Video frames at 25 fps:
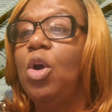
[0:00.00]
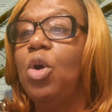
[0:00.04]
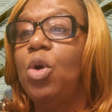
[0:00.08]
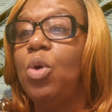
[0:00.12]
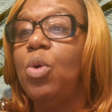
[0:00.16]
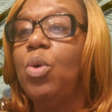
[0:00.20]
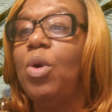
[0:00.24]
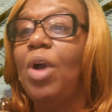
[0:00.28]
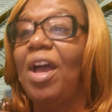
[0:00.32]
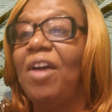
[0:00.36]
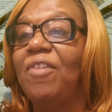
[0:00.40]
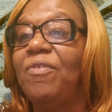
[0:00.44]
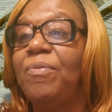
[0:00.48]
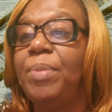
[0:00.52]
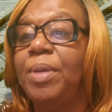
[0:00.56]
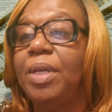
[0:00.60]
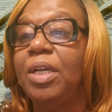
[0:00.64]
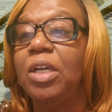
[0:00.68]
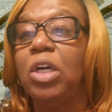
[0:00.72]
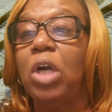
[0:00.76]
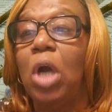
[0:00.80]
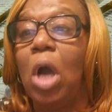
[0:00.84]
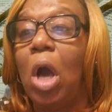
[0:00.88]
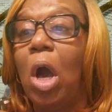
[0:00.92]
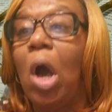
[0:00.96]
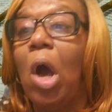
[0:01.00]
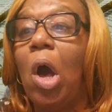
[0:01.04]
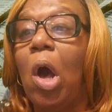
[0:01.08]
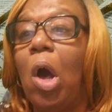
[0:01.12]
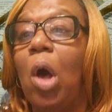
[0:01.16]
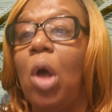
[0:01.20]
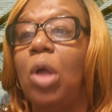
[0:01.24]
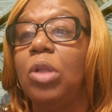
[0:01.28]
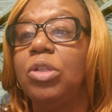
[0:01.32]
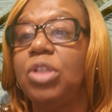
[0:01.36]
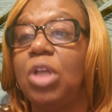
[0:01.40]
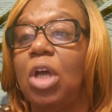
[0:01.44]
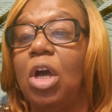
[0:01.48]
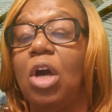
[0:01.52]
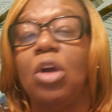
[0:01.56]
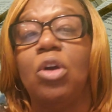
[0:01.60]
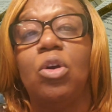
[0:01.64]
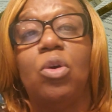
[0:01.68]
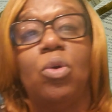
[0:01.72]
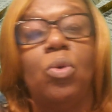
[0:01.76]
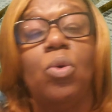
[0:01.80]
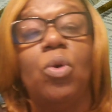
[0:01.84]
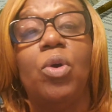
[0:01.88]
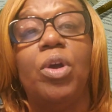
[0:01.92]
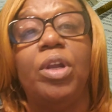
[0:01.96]
who have been called
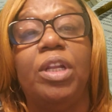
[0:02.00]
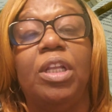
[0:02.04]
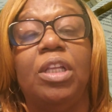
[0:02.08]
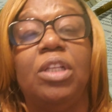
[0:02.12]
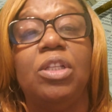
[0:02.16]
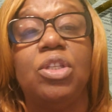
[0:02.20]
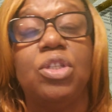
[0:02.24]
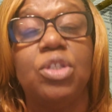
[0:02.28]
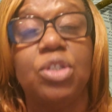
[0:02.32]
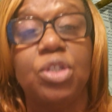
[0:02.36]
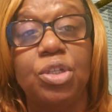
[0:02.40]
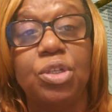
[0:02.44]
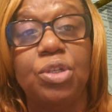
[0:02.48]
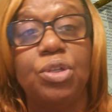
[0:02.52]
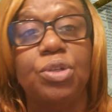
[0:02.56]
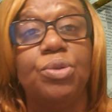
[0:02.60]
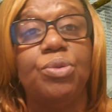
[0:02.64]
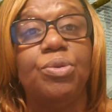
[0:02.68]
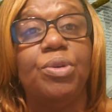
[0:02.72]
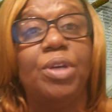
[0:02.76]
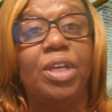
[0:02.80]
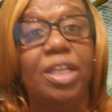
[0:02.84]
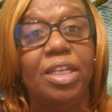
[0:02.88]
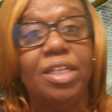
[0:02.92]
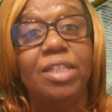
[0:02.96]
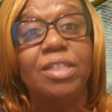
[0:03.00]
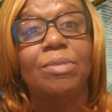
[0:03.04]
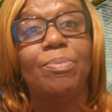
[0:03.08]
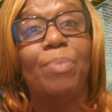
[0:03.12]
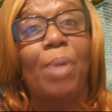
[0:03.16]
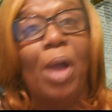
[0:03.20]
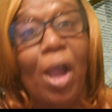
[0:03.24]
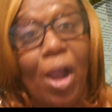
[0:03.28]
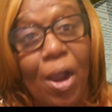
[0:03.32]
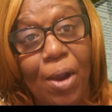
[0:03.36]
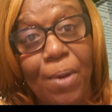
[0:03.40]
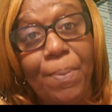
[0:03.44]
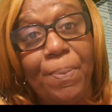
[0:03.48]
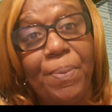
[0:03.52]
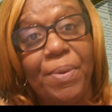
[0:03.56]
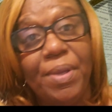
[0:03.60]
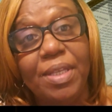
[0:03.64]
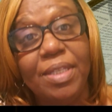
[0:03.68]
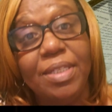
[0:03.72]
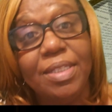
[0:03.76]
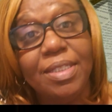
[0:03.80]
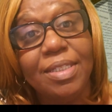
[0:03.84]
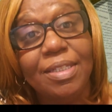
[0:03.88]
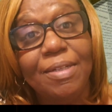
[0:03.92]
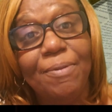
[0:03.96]
according to his
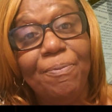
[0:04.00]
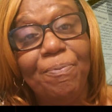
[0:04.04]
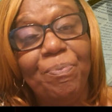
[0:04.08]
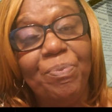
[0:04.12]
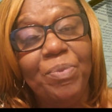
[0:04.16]
purpose.